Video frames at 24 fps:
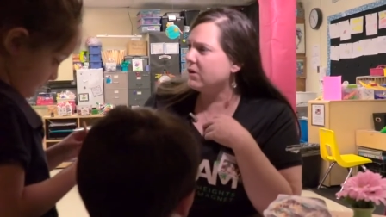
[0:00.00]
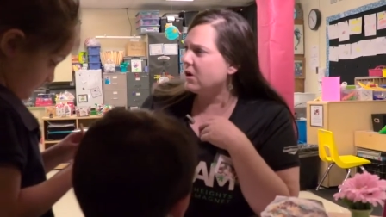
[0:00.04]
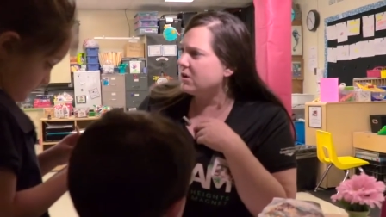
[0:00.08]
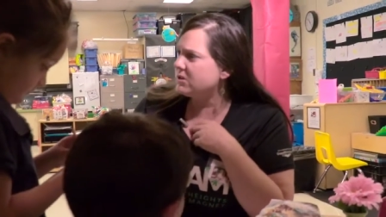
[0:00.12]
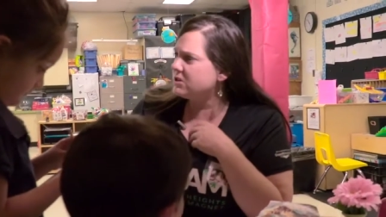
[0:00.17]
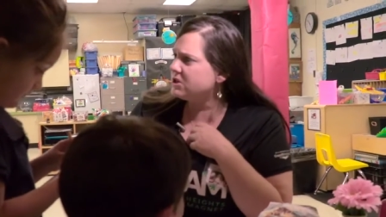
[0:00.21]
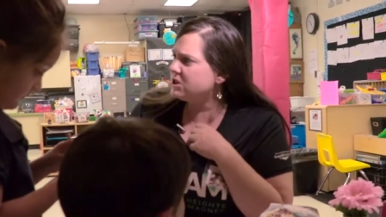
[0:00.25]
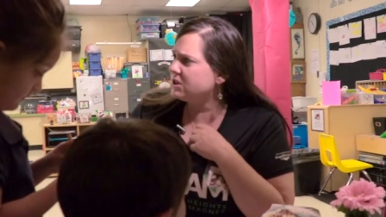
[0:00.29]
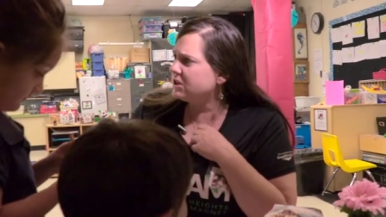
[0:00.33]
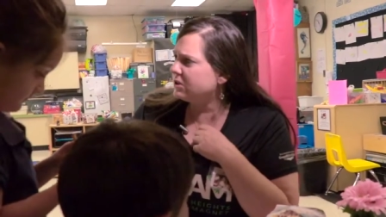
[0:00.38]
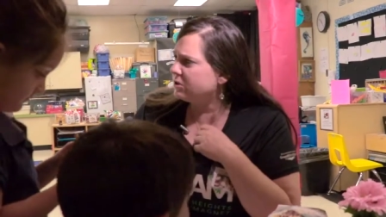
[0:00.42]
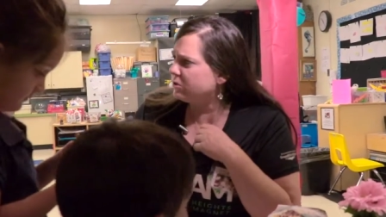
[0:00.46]

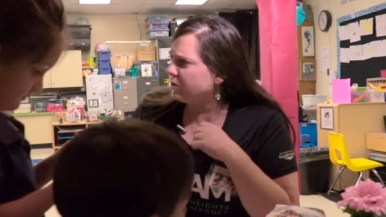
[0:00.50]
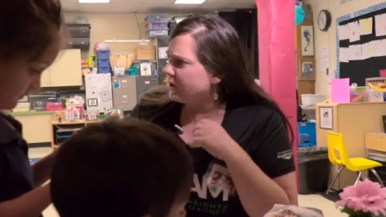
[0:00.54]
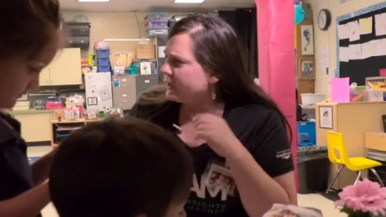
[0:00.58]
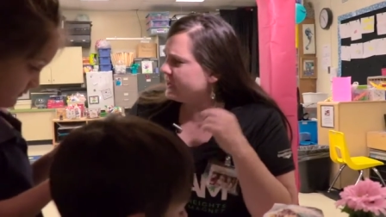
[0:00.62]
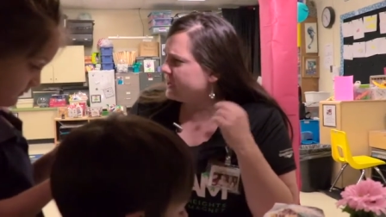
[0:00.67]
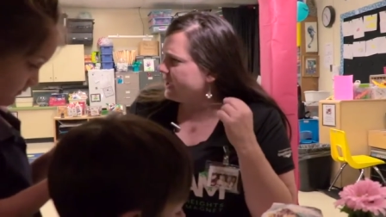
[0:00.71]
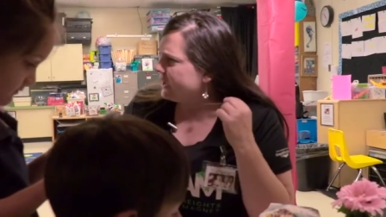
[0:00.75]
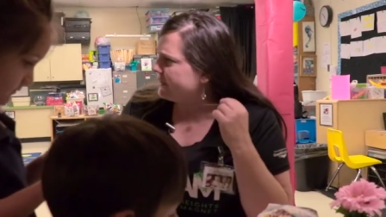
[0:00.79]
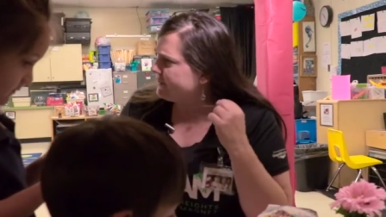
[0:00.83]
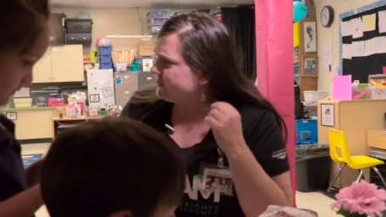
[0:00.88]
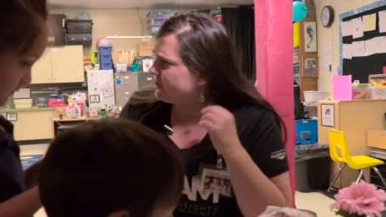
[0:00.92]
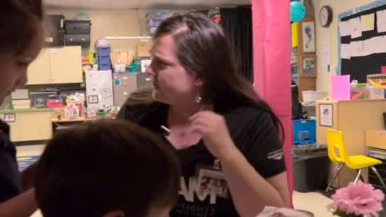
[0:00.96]
gone to the
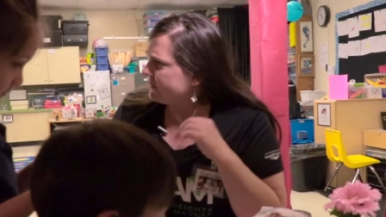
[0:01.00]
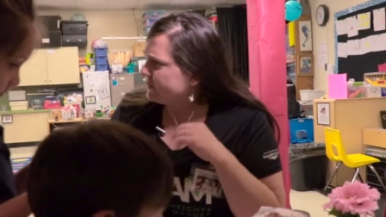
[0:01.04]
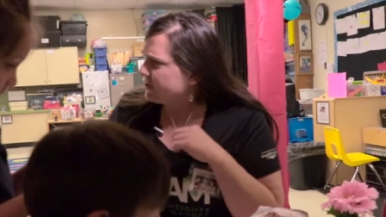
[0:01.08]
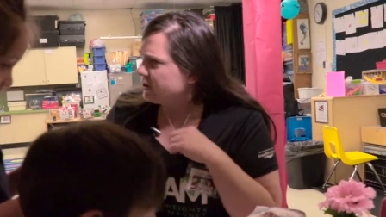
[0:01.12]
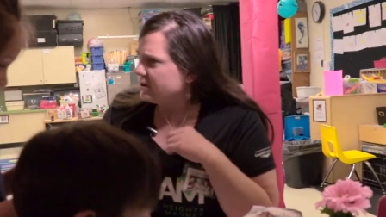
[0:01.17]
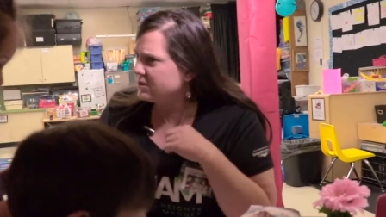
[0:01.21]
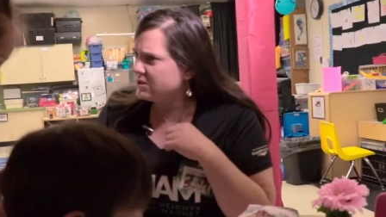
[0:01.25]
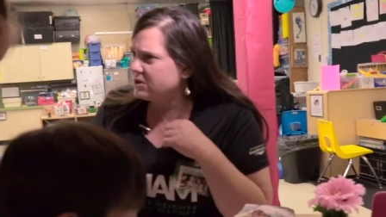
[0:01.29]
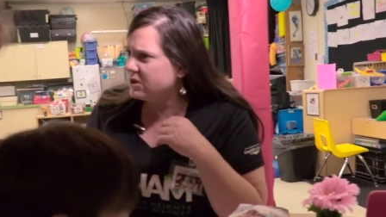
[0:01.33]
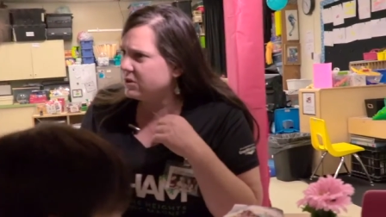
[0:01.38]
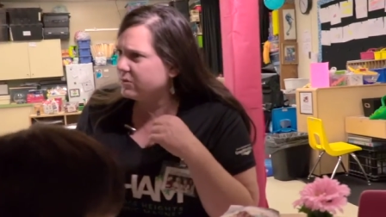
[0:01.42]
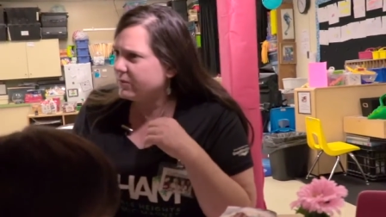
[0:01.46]
uh, Have you ever
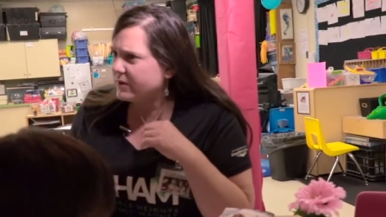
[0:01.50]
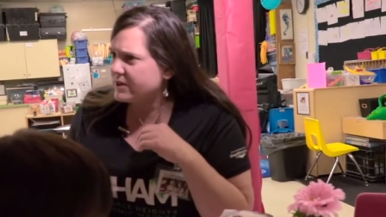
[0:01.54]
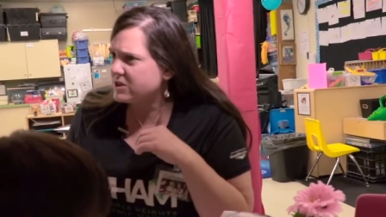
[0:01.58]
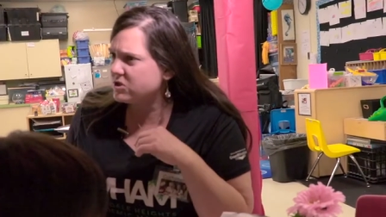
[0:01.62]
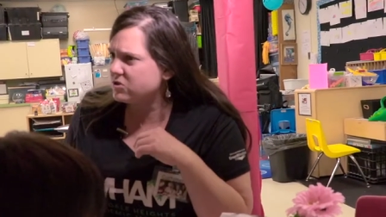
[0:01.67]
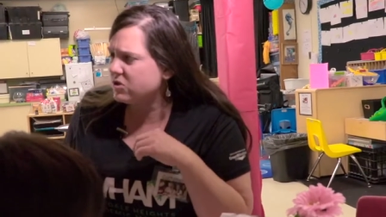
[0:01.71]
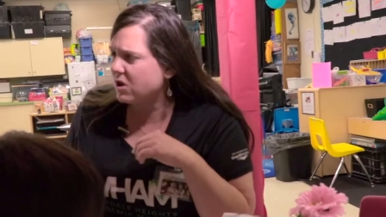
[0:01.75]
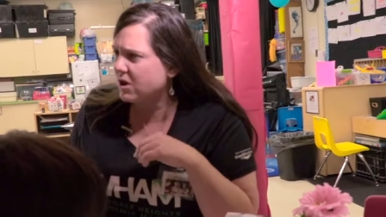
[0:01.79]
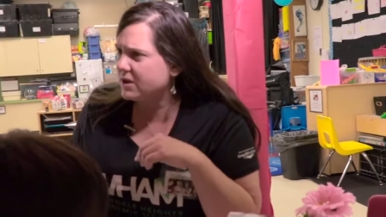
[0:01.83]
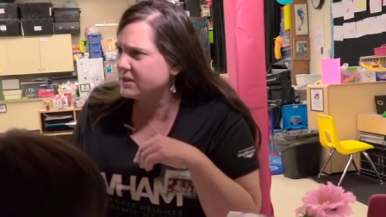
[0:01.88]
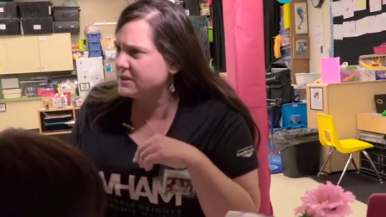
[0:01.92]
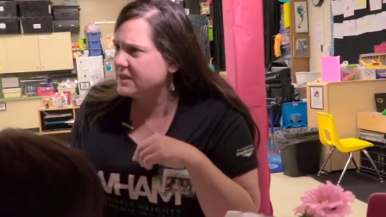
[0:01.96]
gone to a
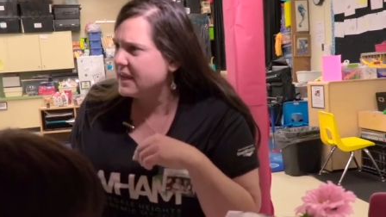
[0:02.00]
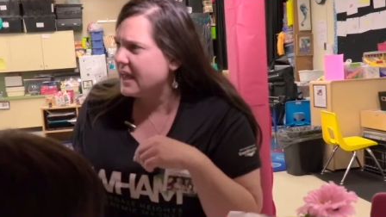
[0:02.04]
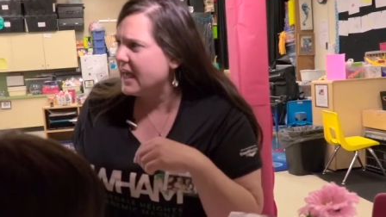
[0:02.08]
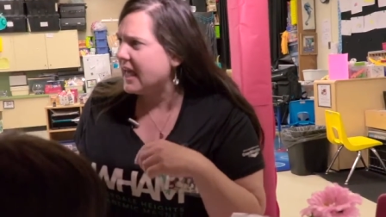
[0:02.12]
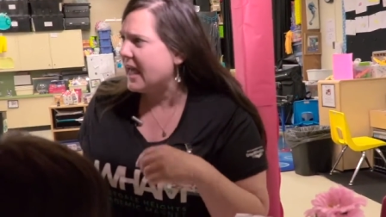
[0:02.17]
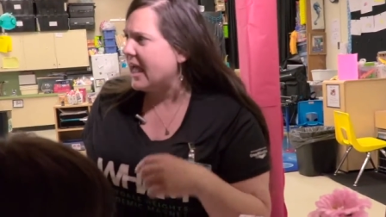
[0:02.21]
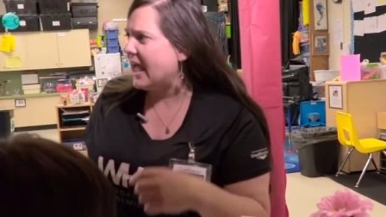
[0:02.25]
restaurant